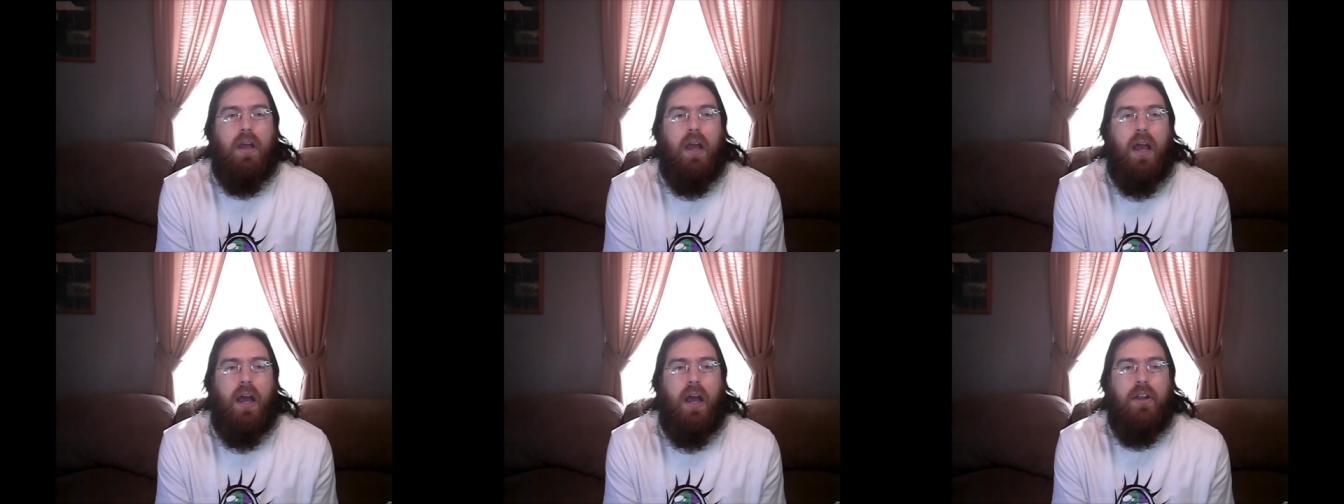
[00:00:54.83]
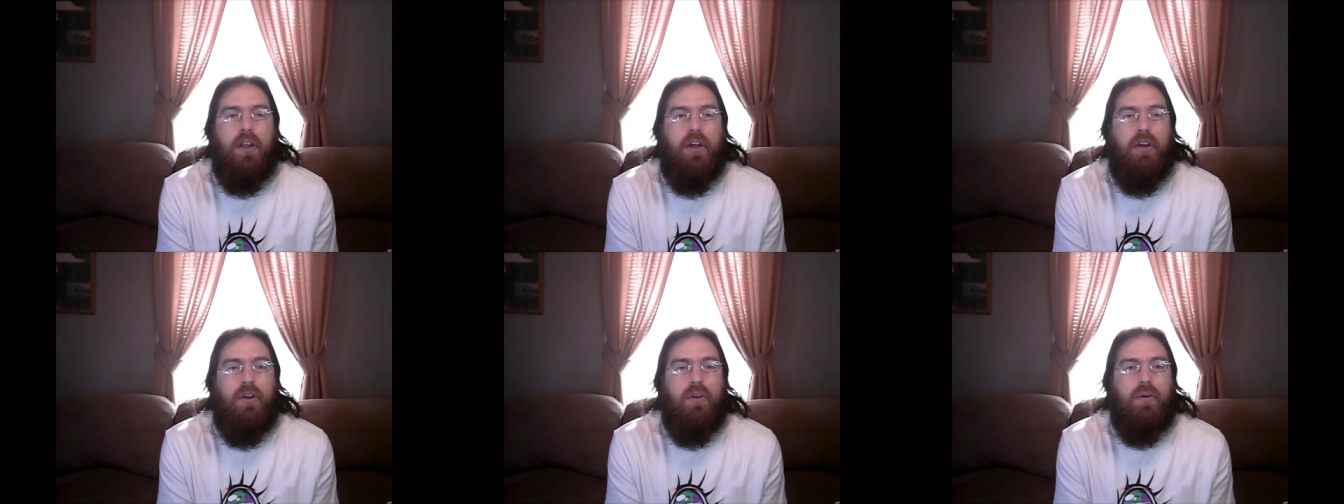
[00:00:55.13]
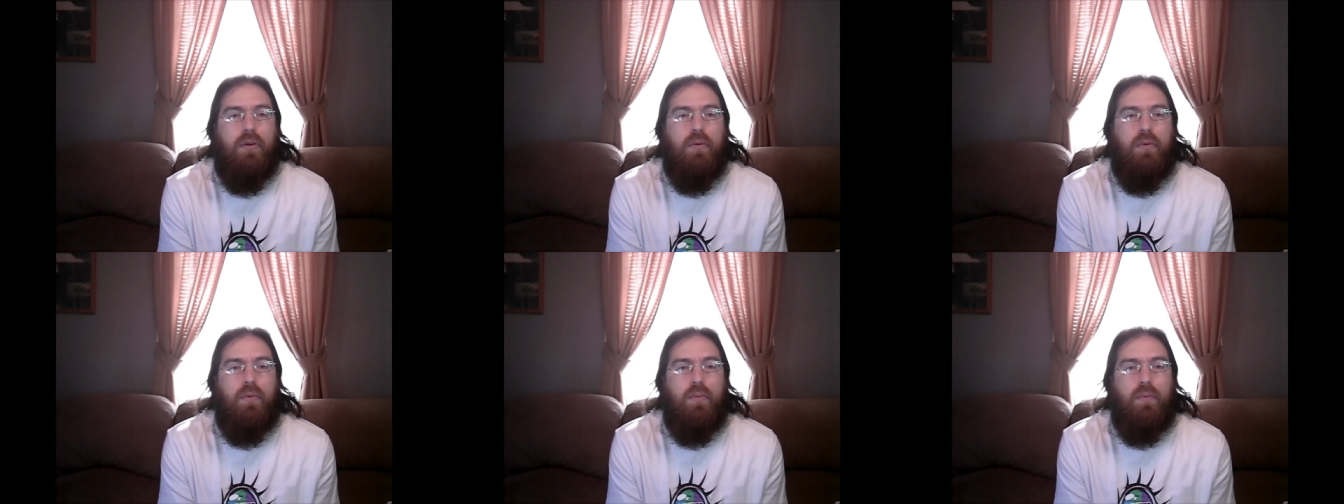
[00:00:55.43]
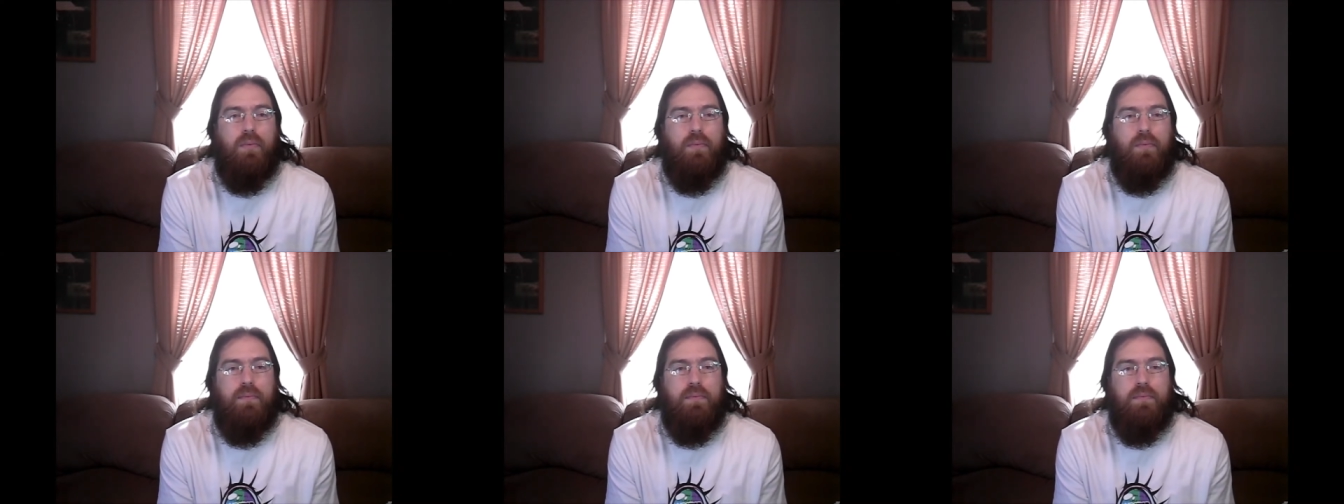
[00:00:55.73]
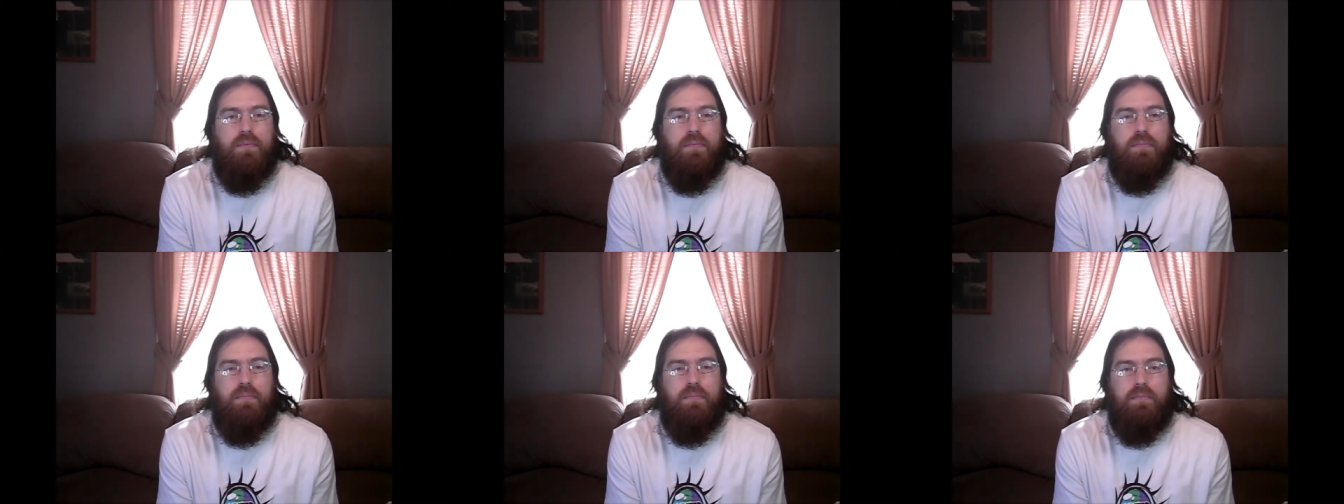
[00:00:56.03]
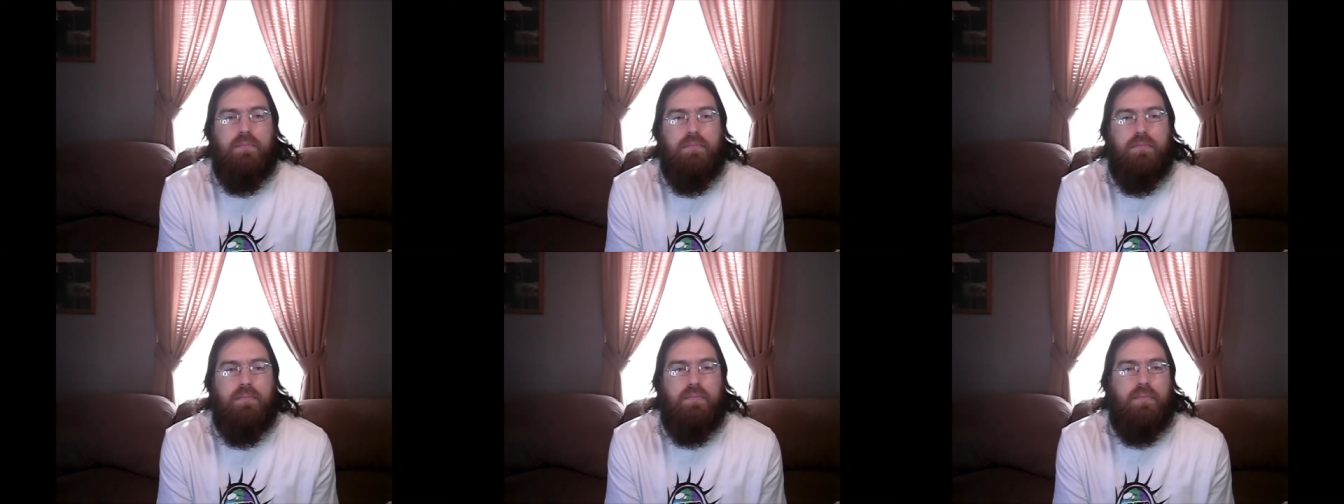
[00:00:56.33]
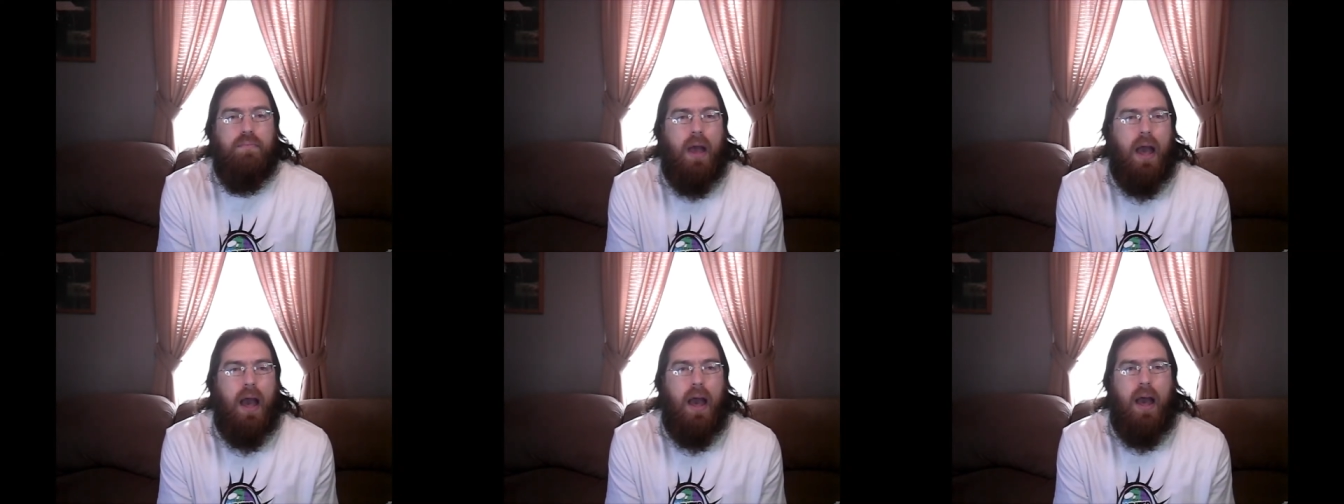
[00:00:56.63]
I know
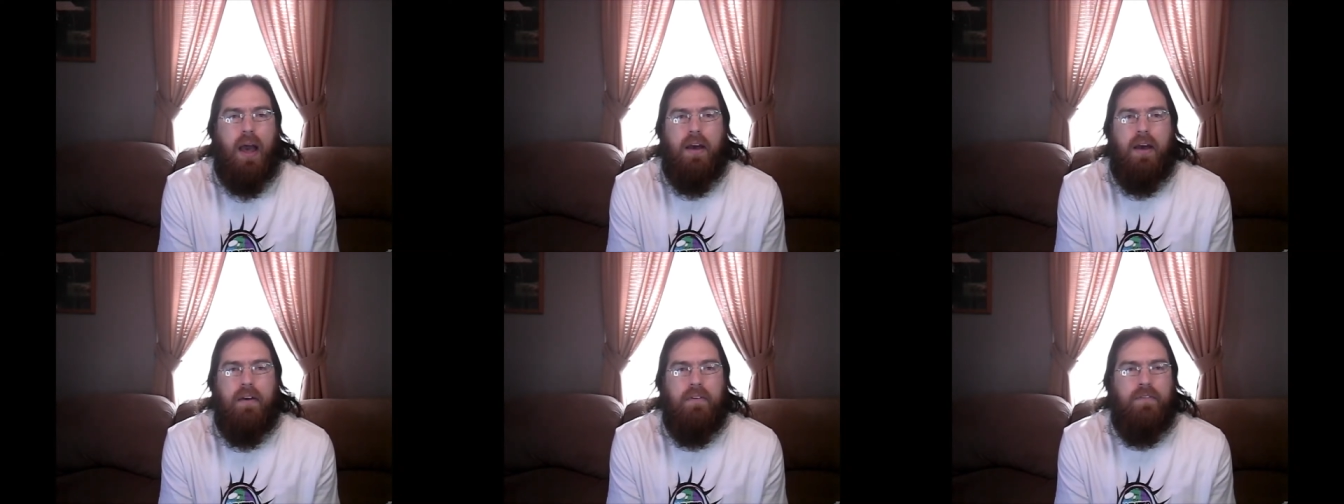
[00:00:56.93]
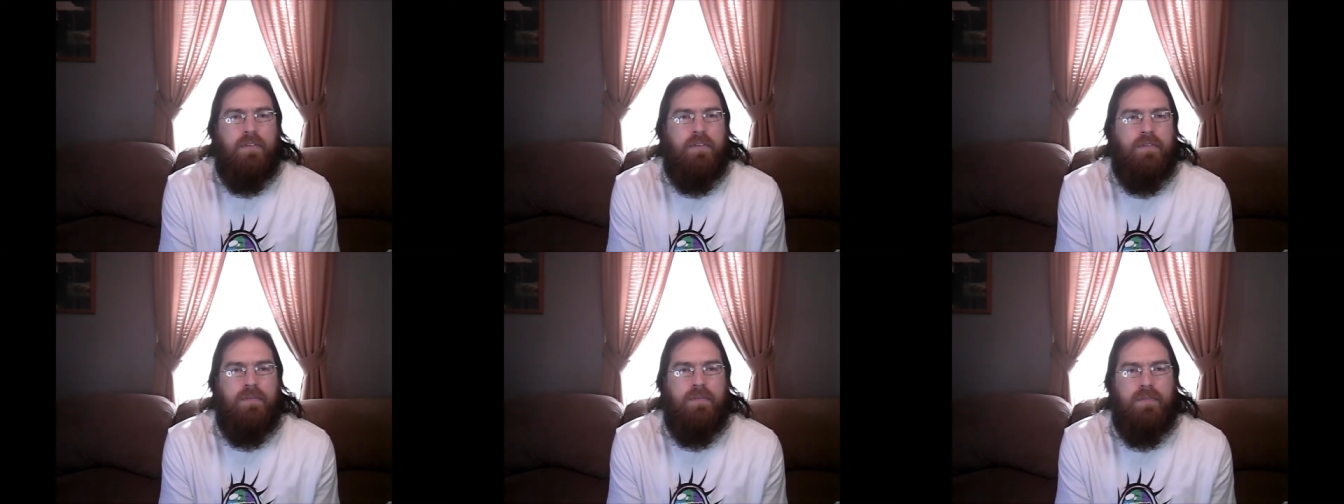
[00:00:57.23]
I've